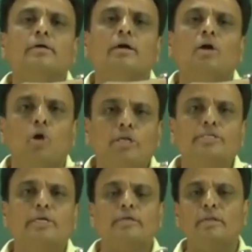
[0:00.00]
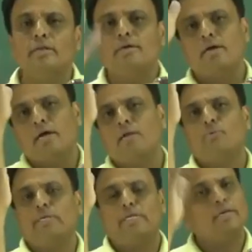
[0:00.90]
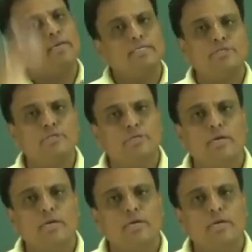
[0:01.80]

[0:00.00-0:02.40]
horizontal and vertical lines,